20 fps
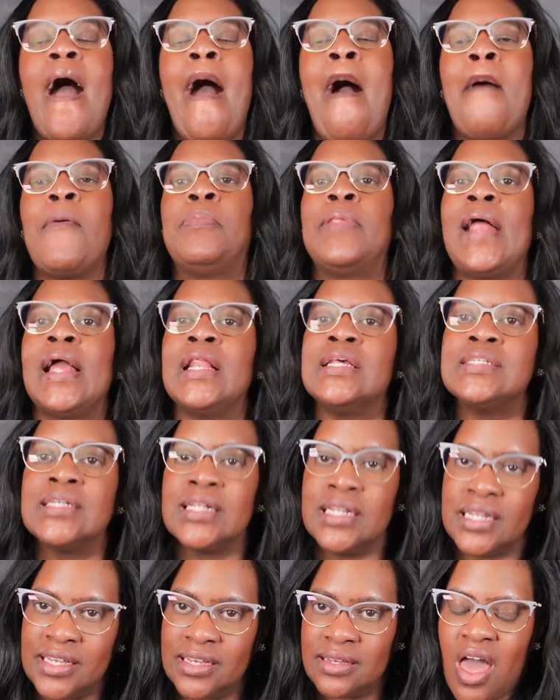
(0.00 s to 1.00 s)
I'm going to play this
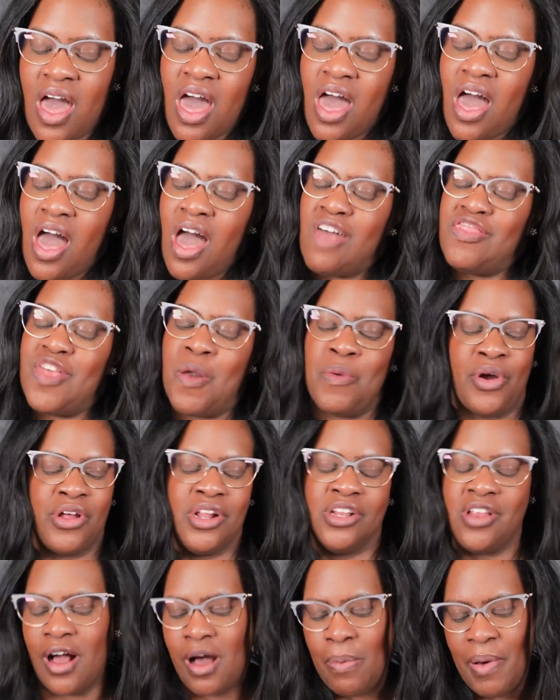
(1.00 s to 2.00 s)
clip and then we're
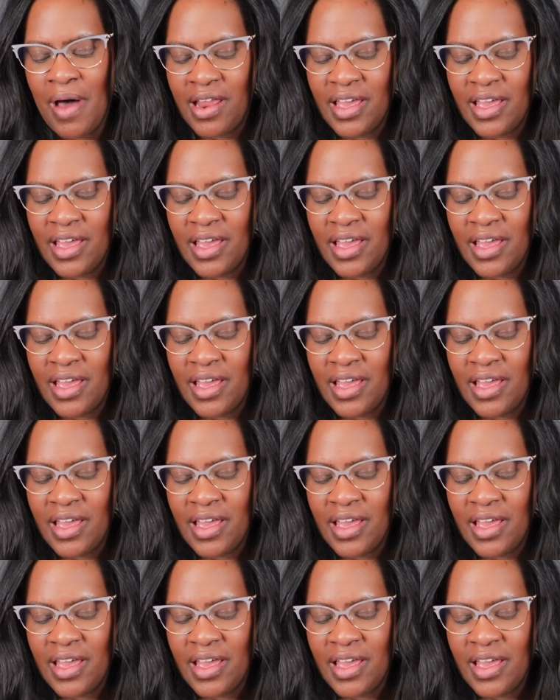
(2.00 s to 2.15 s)
going to talk about